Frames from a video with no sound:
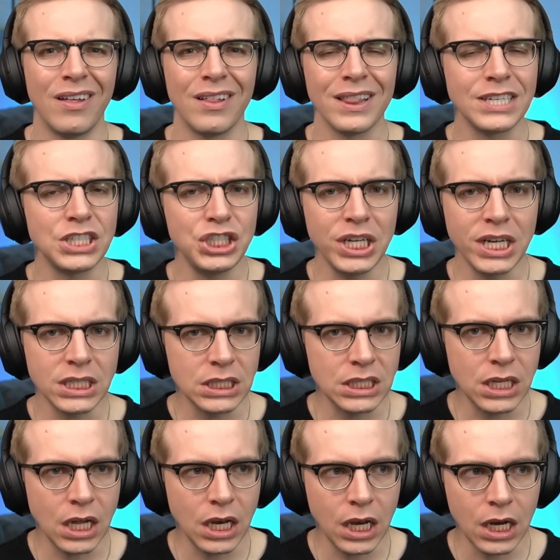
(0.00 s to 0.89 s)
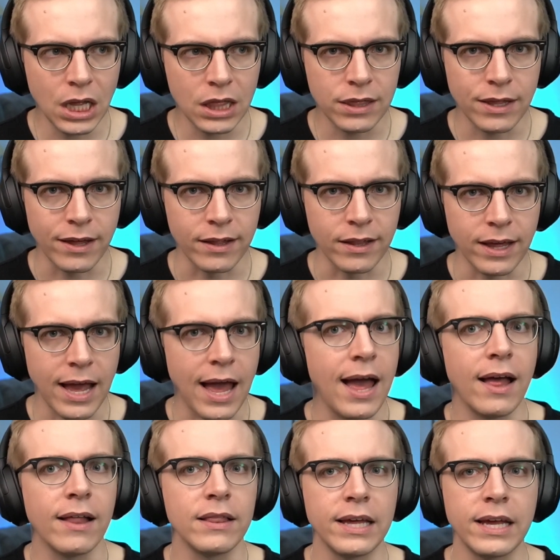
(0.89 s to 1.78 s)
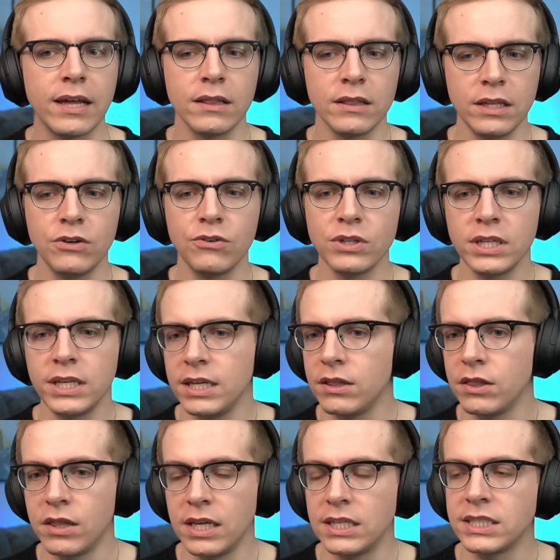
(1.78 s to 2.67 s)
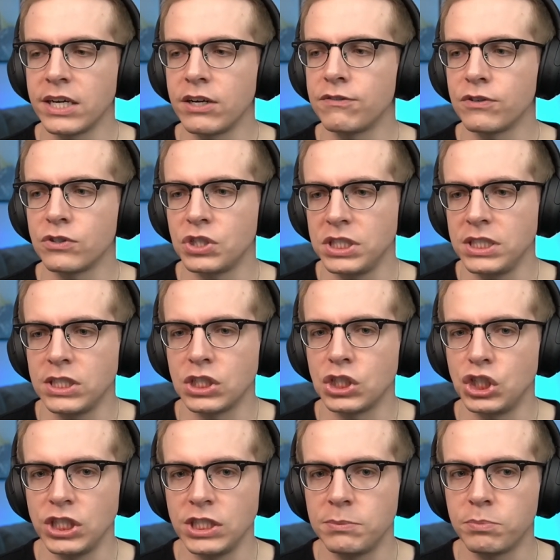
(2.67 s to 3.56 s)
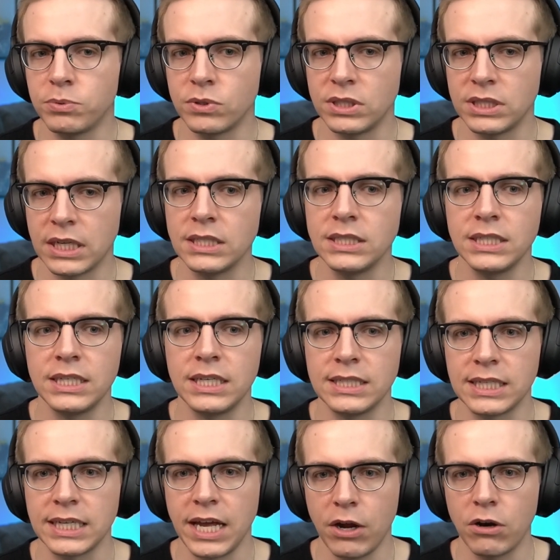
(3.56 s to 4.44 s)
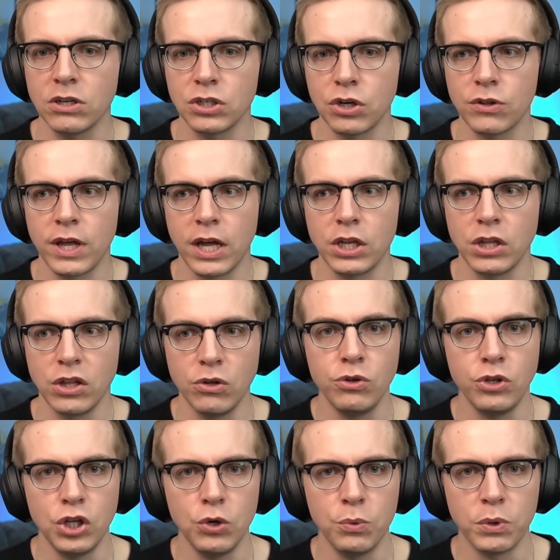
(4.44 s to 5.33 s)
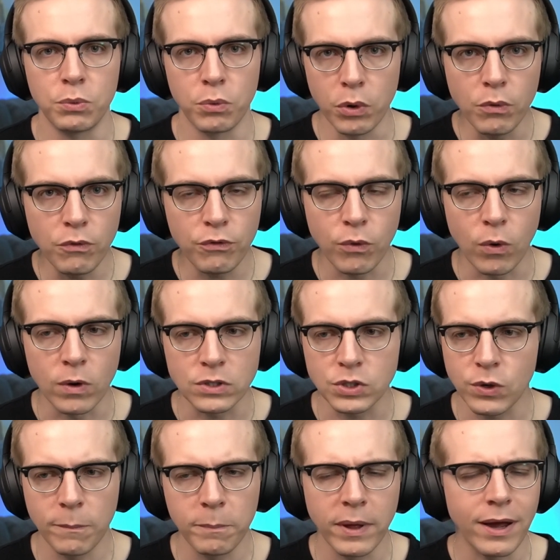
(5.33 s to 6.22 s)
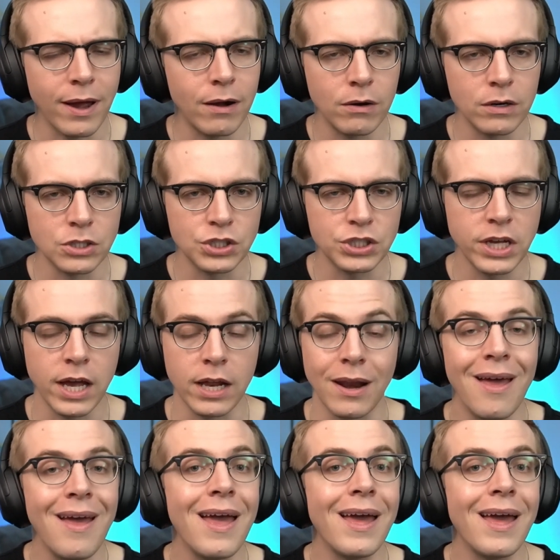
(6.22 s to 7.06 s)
Like, she hasn't done anything. Like literally the entire first season, she's presented as a character that you would root for. So I'm like, I don't understand.